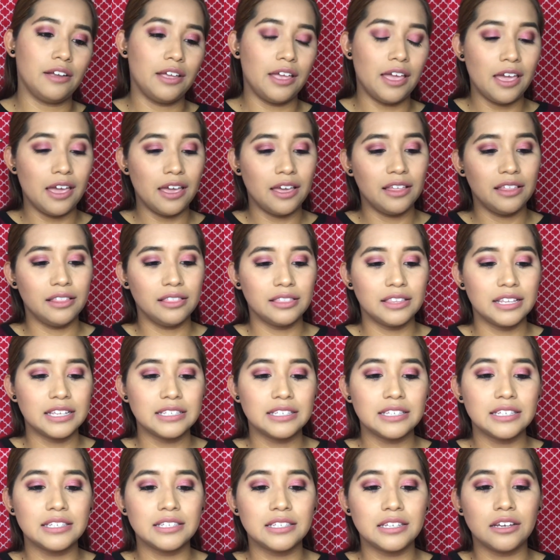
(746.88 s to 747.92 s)
okay,
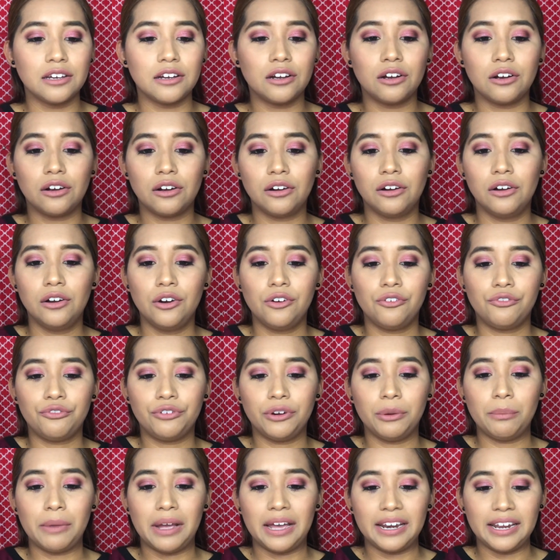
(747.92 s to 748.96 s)
this is a
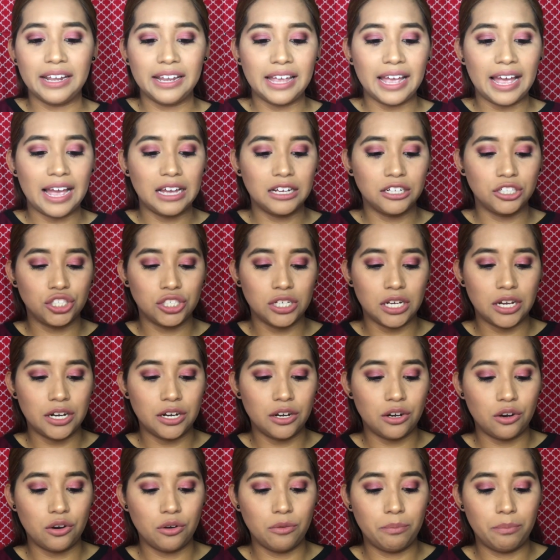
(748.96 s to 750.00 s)
Freematic
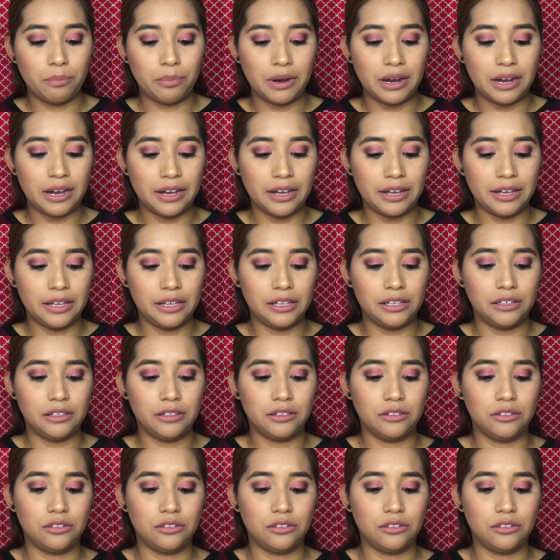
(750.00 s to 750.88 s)
eyeshadow by